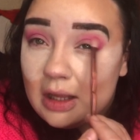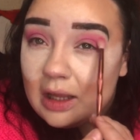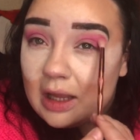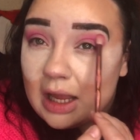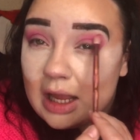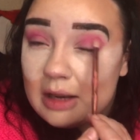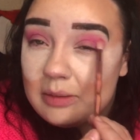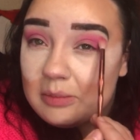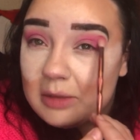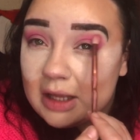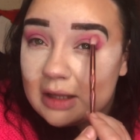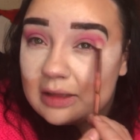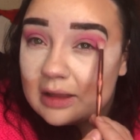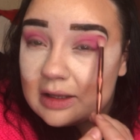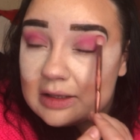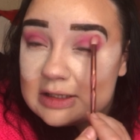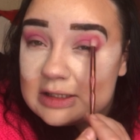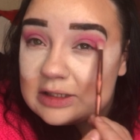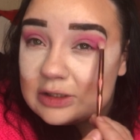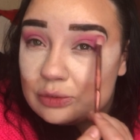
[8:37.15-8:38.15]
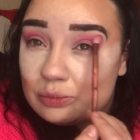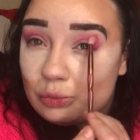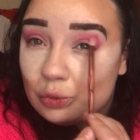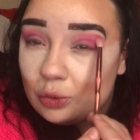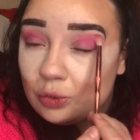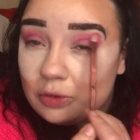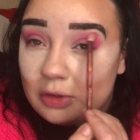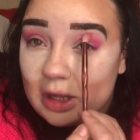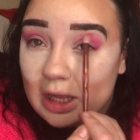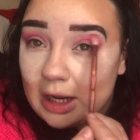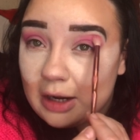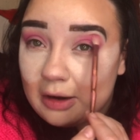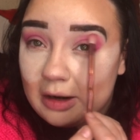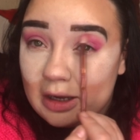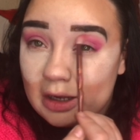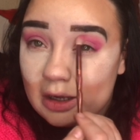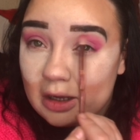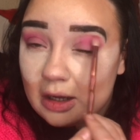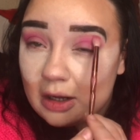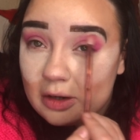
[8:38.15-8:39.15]
and make that smooth
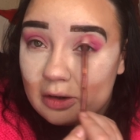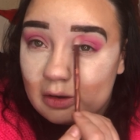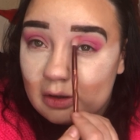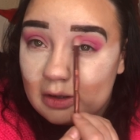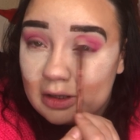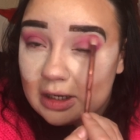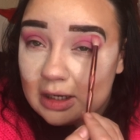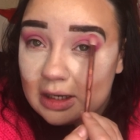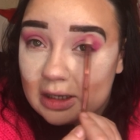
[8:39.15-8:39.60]
area on our lid.